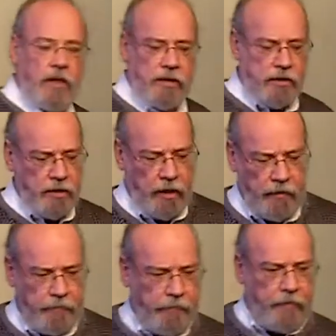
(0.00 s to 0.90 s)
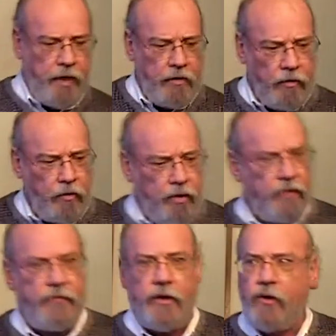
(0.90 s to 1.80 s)
is the
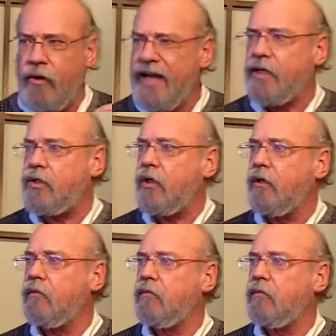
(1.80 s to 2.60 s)
word for grace,